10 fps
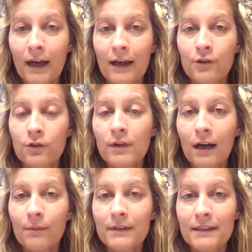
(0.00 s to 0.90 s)
I knew
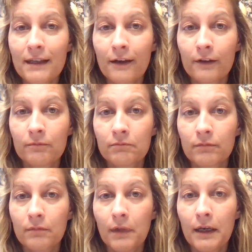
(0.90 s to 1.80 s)
God was there,
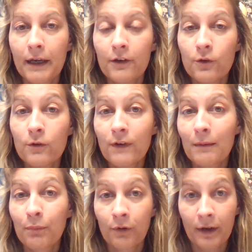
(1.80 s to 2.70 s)
and I knew if
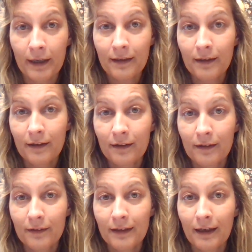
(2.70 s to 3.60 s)
I prayed
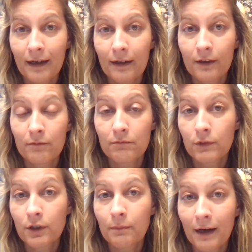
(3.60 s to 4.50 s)
that I
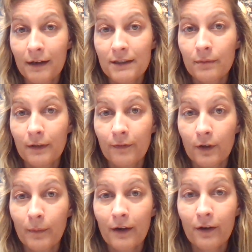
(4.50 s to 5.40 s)
could possibly
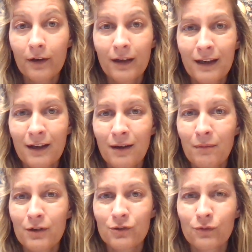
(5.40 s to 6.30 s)
feel better.
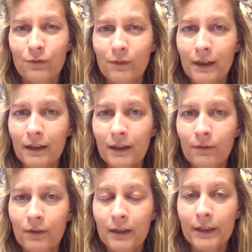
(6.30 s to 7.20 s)
But it was really,
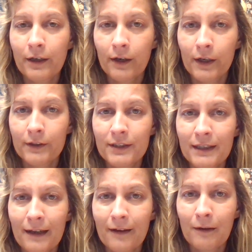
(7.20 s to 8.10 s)
really hard to
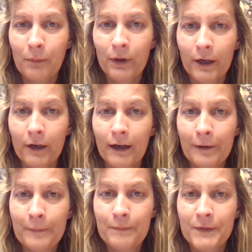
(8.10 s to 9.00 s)
get a prayer
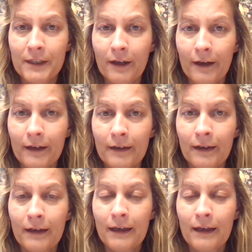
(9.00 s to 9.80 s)
out to God.